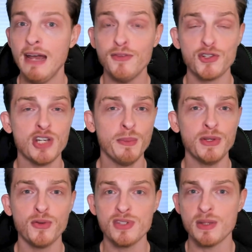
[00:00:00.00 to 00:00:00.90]
After
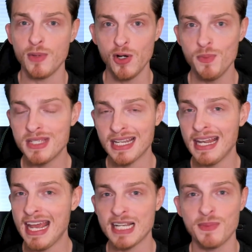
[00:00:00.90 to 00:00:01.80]
jumping through some hoops to
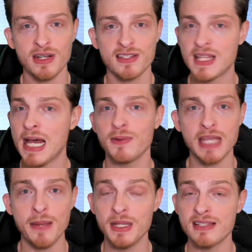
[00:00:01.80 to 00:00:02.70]
get Xbox Cloud
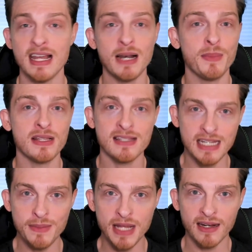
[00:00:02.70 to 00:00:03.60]
Gaming set up on
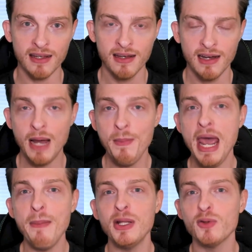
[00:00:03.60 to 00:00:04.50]
Steam Deck, I'm
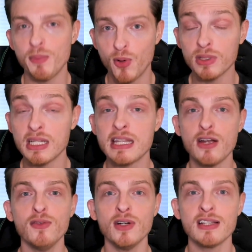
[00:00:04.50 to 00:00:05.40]
happy to report that the
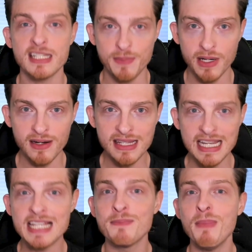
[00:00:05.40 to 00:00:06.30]
overall experience
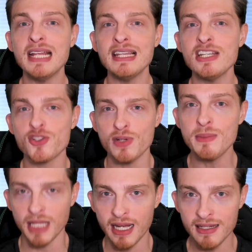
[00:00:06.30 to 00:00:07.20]
is mainly
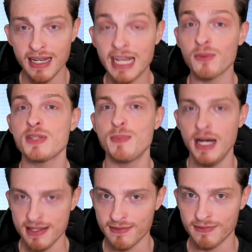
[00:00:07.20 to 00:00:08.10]
streamlined and
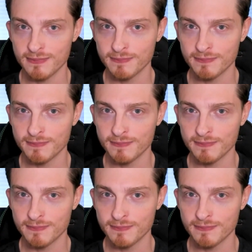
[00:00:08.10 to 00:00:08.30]
responsive.